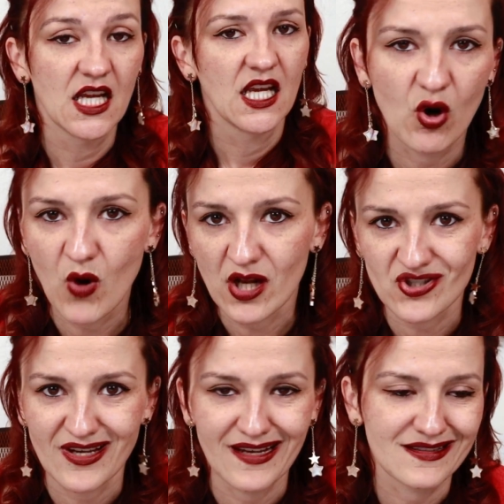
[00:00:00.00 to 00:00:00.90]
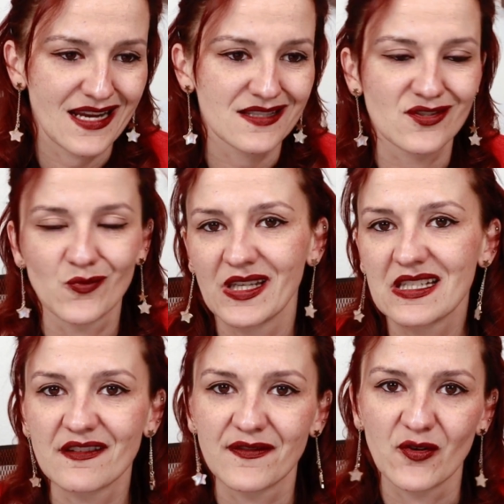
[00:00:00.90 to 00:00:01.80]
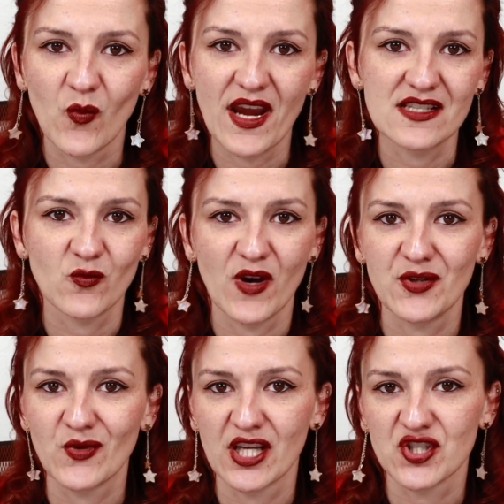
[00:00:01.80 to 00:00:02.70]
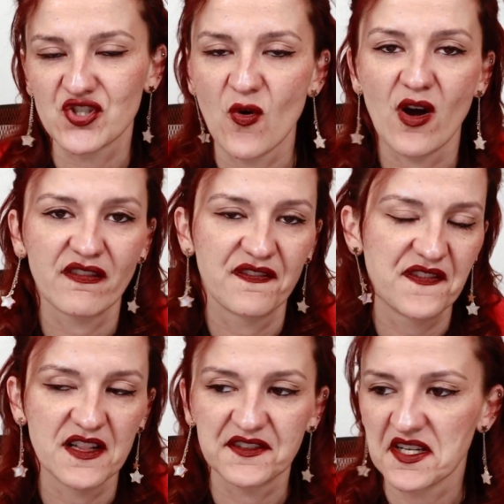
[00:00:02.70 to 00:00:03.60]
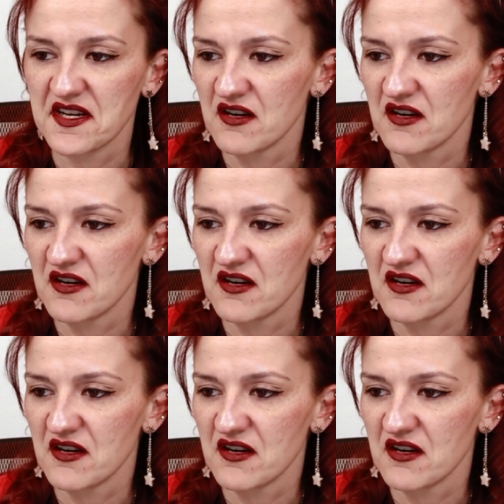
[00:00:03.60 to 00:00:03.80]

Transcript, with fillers: Go watch it. There's so many different ways where you can sort, filter,